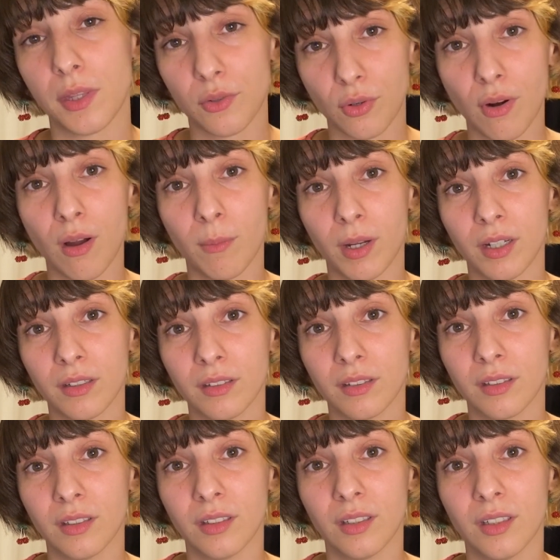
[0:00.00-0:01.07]
trauma,
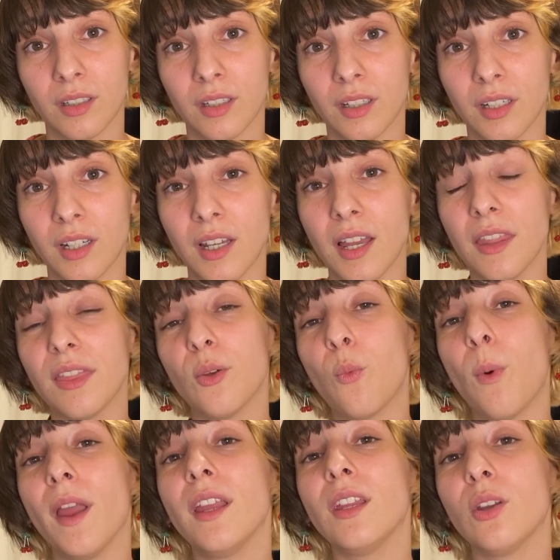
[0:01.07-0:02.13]
the
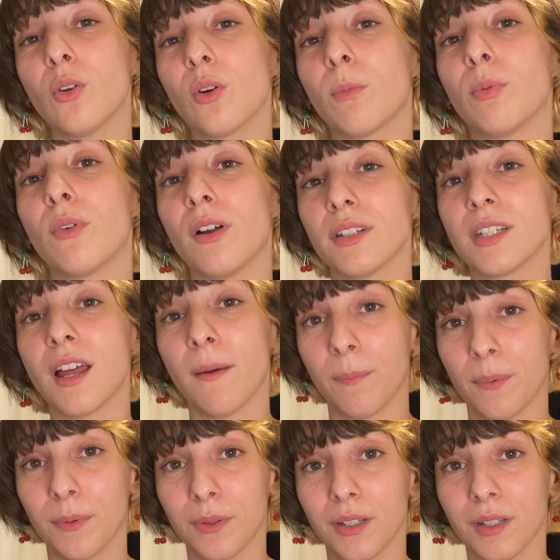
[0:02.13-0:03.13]
way you're brought up